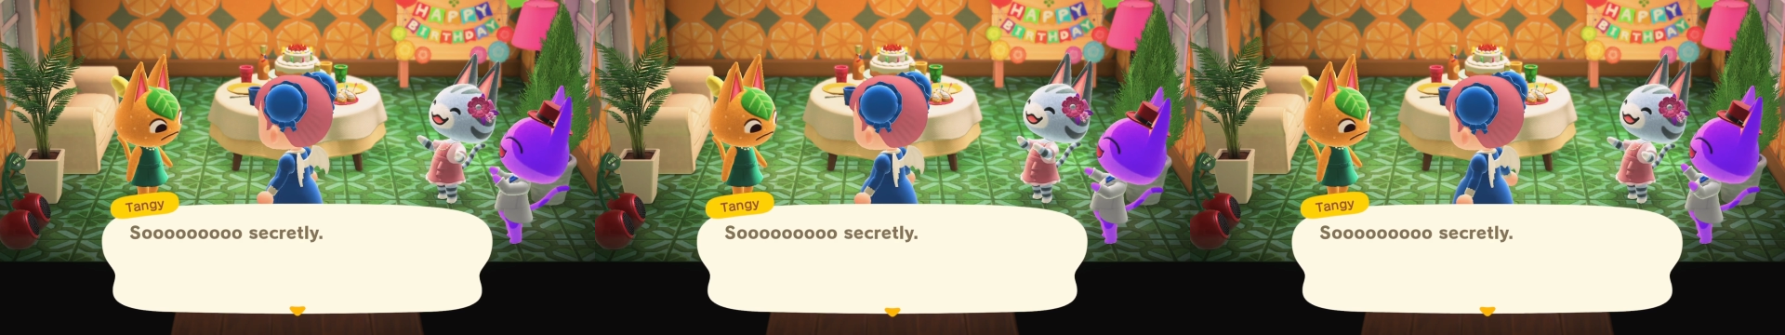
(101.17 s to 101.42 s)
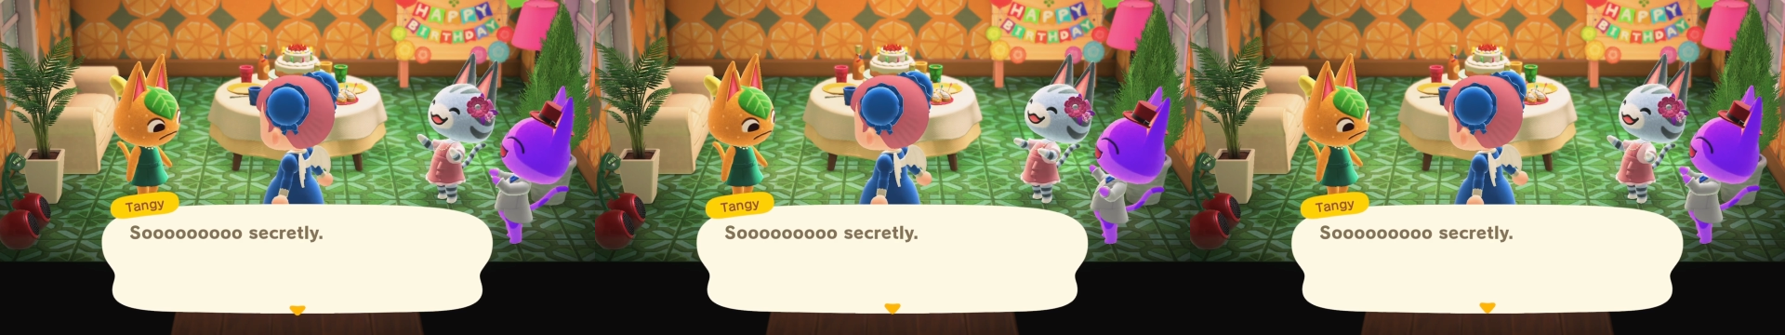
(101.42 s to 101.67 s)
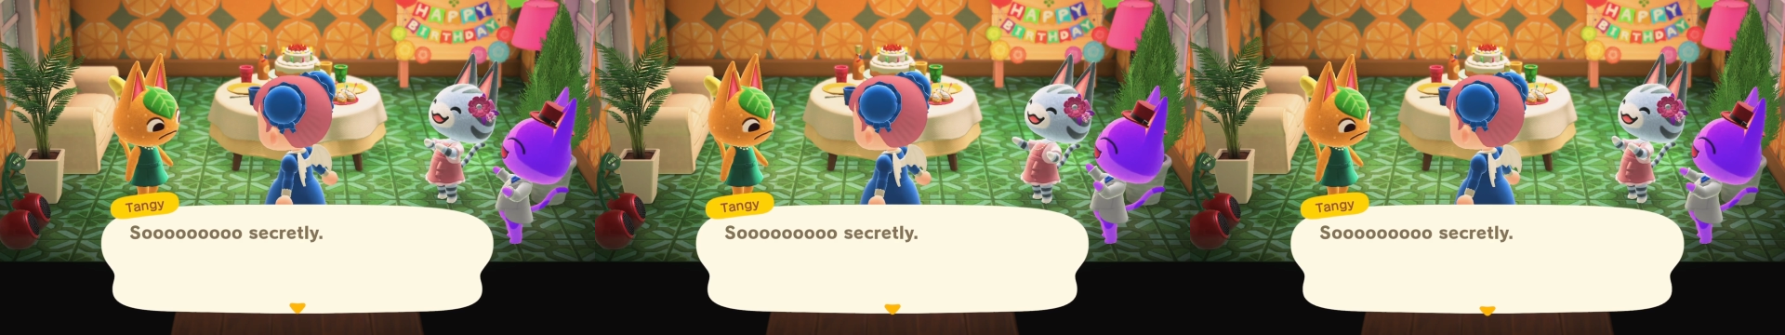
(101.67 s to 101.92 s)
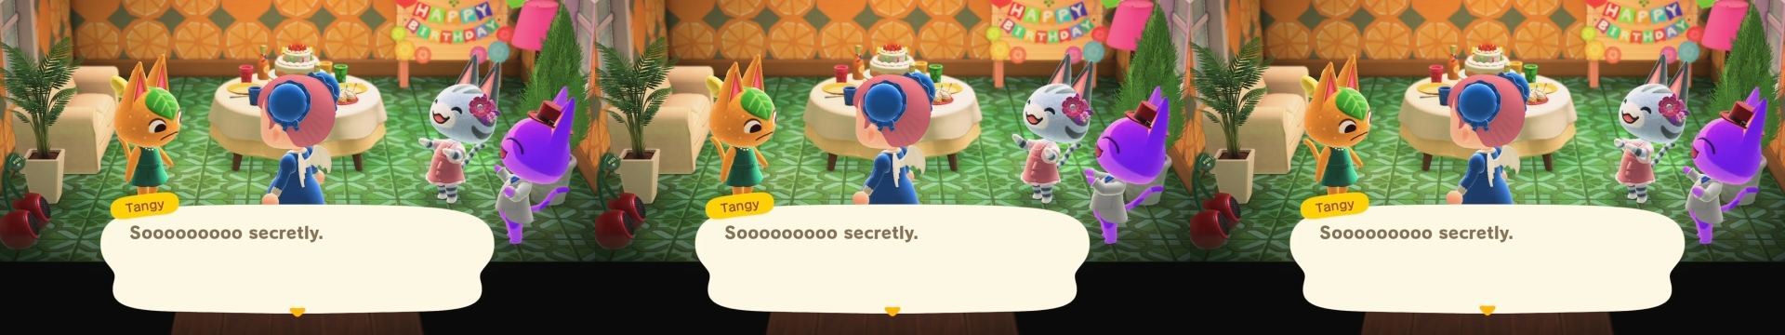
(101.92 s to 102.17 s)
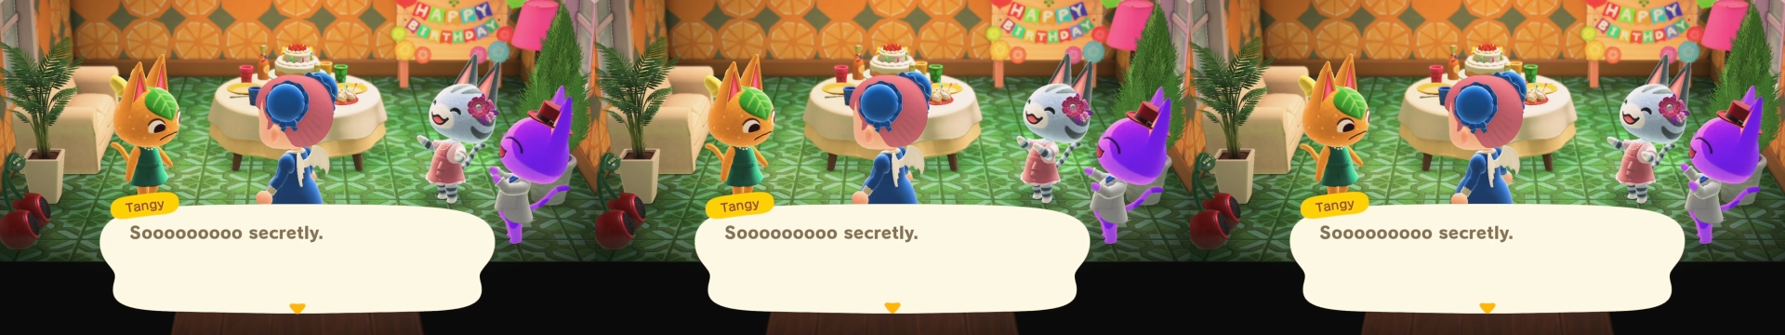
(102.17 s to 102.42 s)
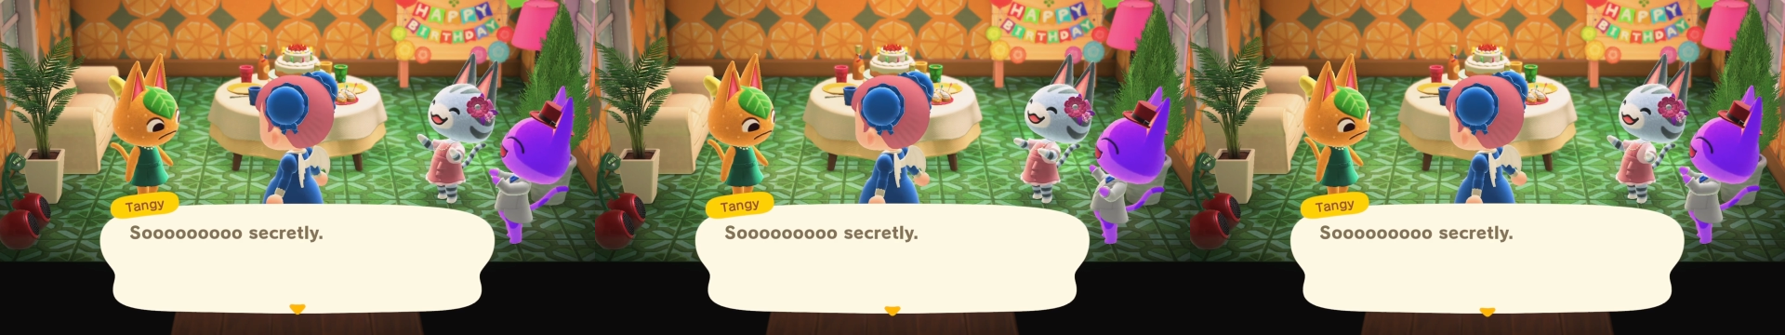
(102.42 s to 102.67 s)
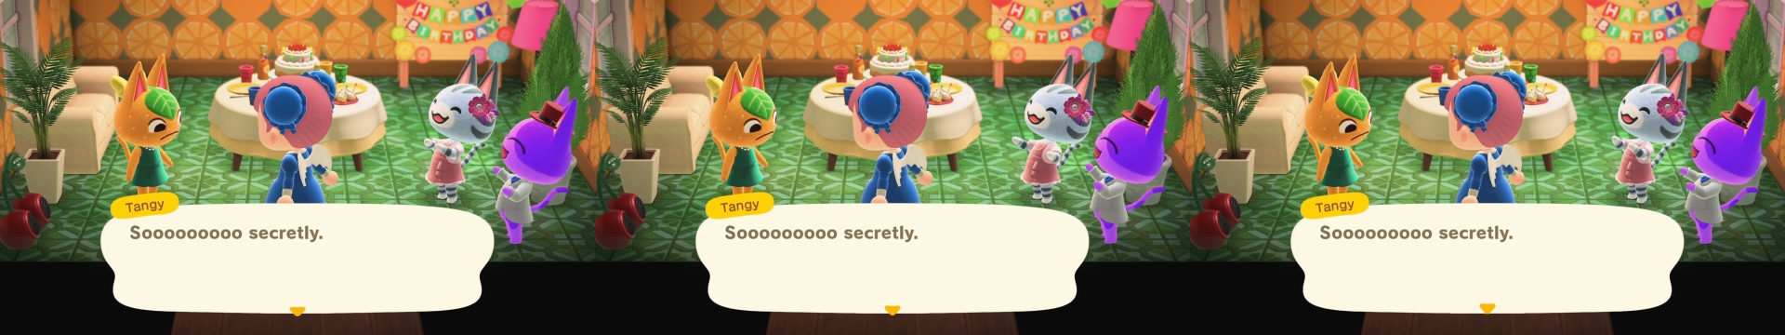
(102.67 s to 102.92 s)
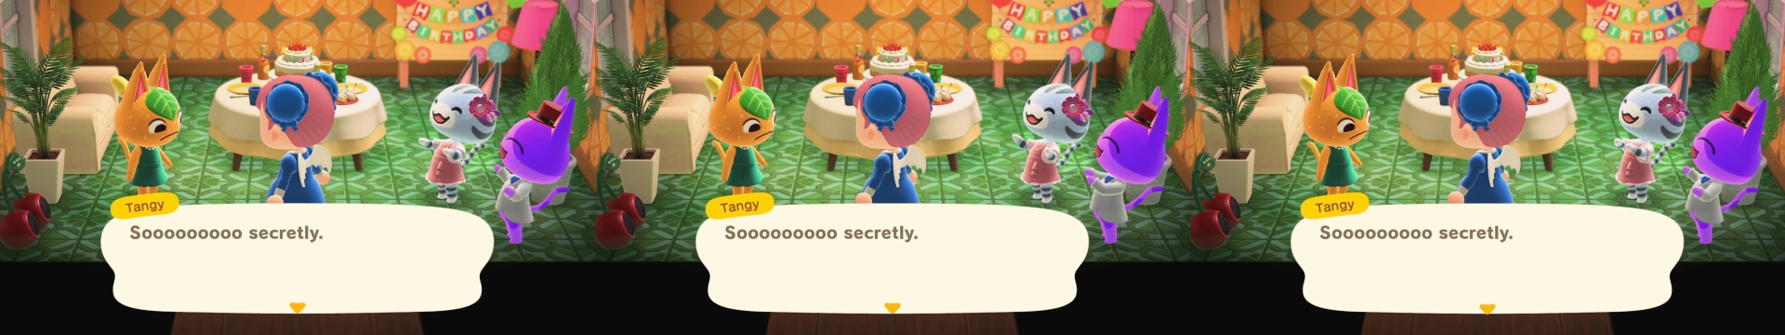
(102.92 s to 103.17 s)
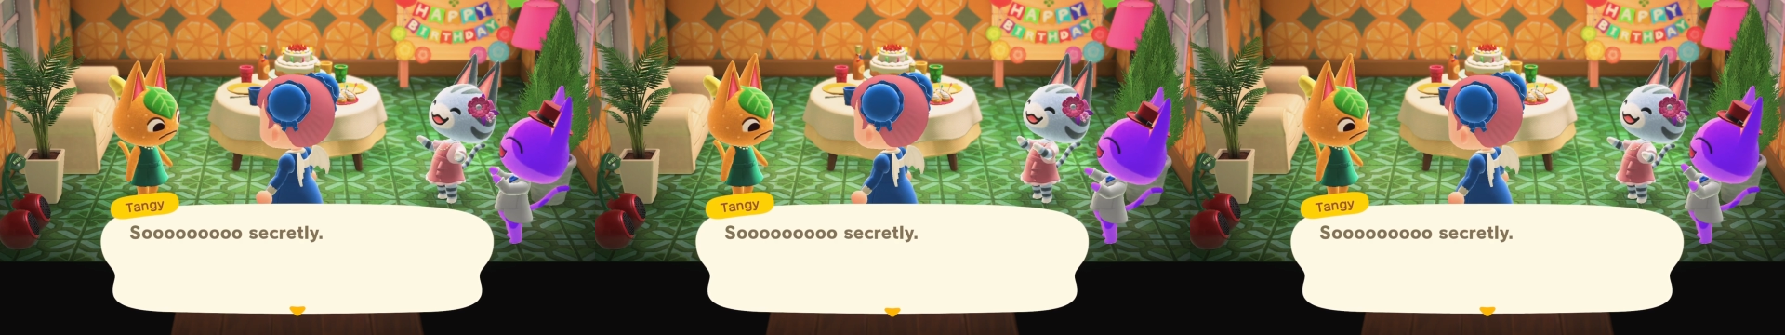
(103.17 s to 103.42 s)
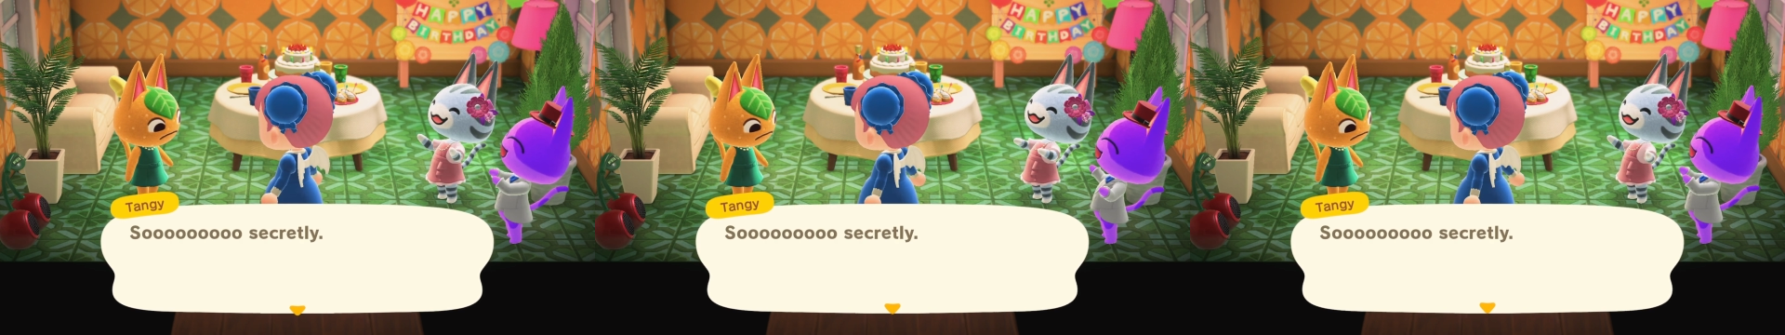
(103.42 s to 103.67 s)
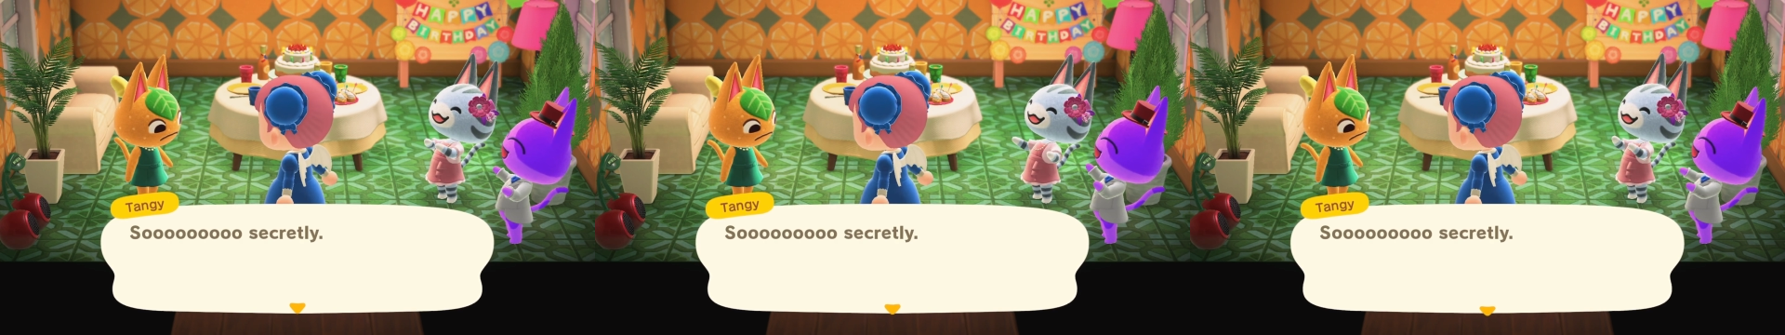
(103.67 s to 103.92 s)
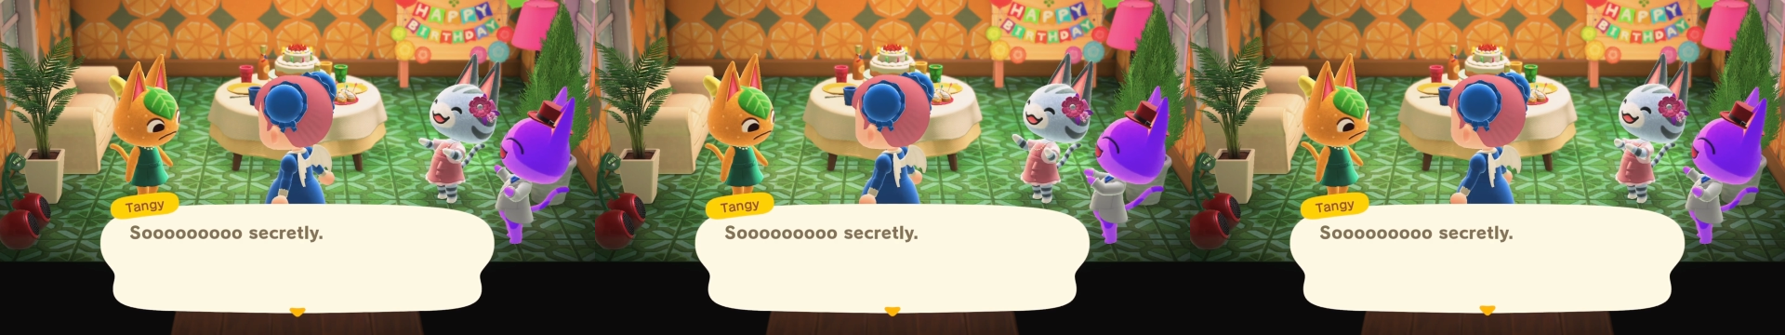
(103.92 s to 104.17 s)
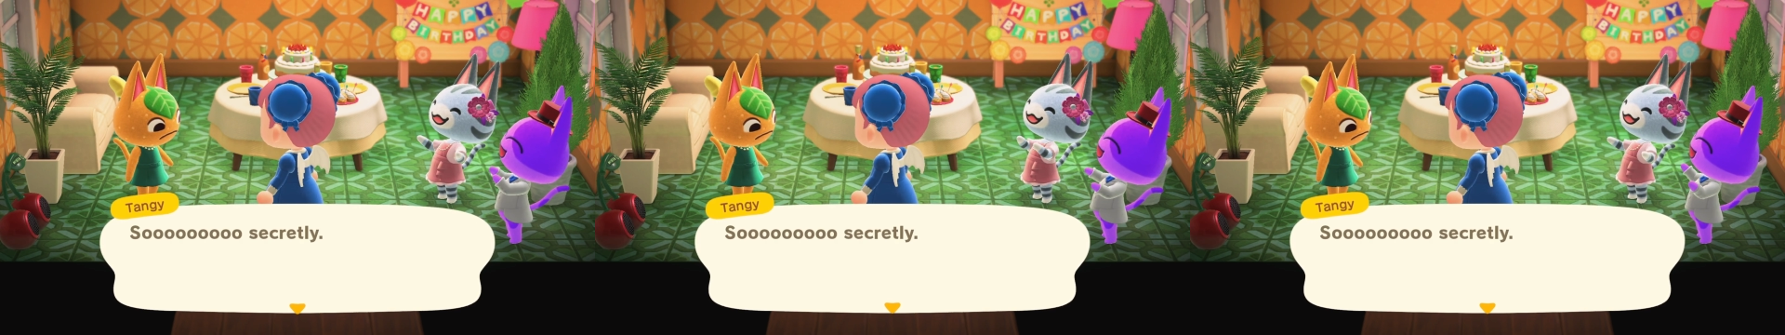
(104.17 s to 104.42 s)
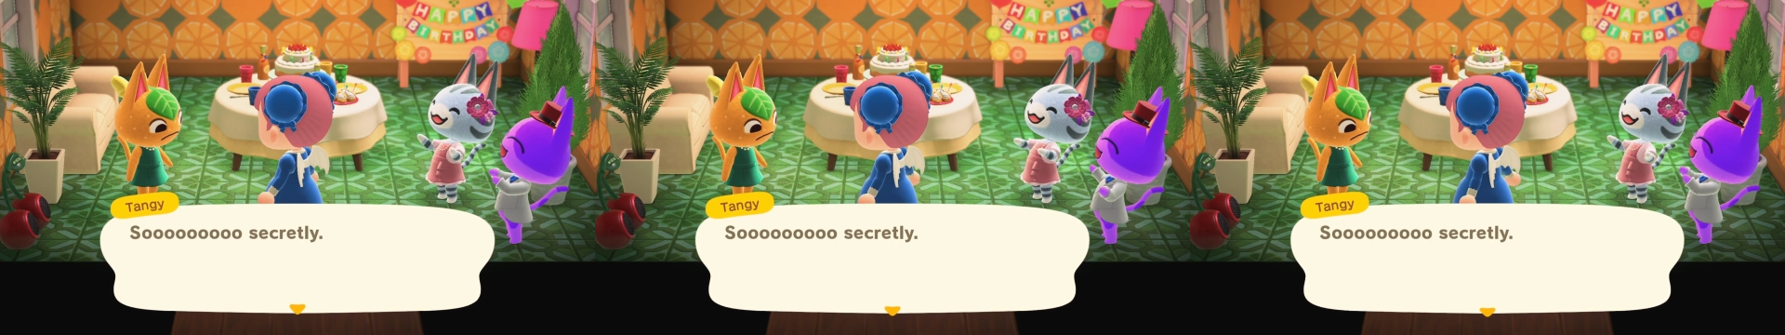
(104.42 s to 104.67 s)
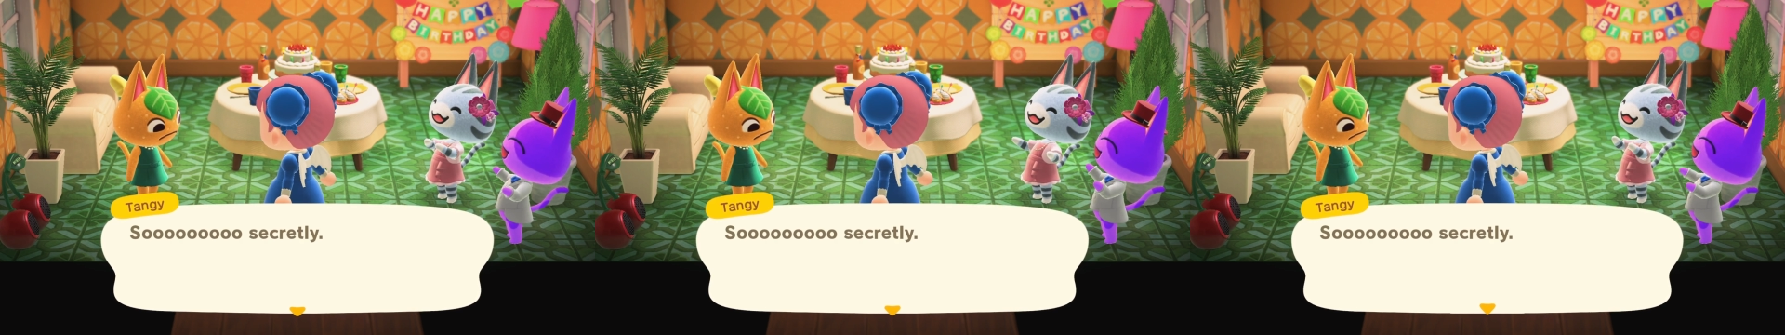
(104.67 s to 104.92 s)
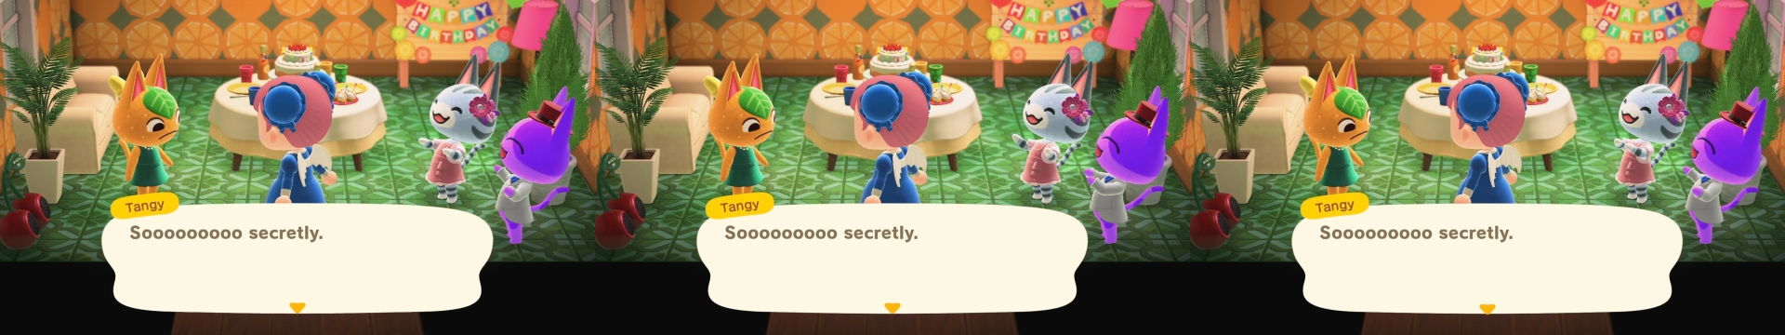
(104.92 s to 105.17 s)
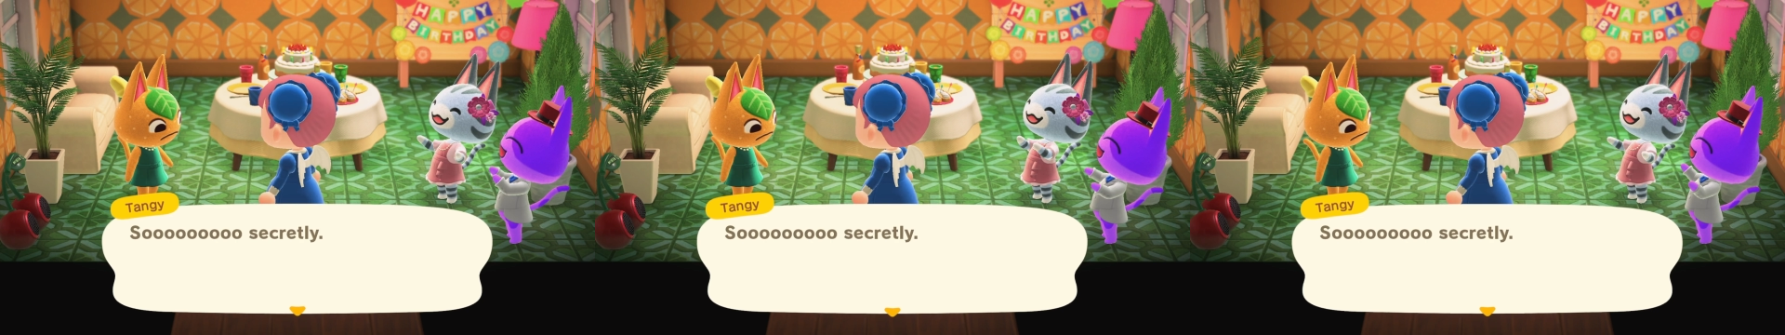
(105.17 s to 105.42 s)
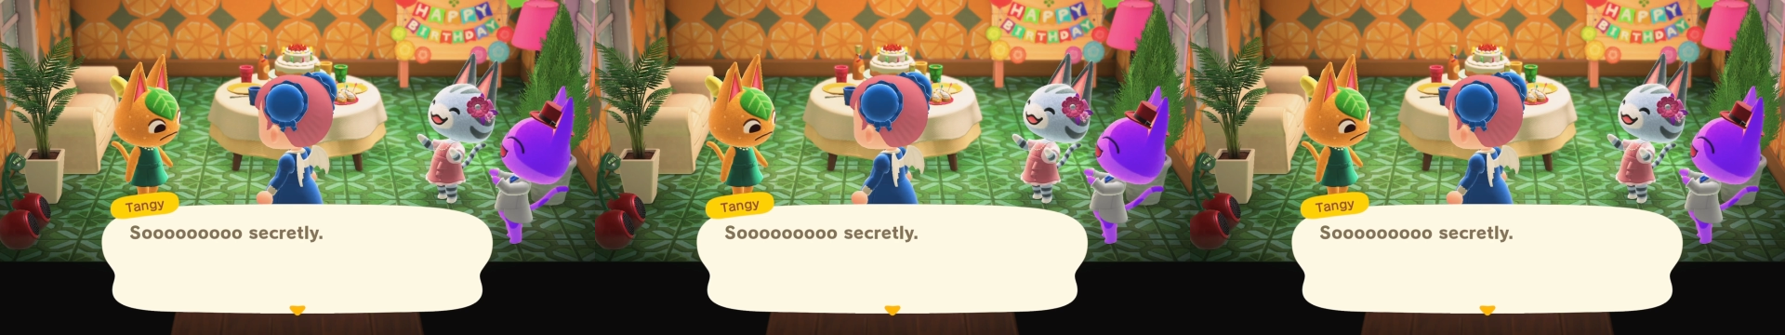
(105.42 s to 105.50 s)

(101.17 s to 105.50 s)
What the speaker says: (no speaker visible)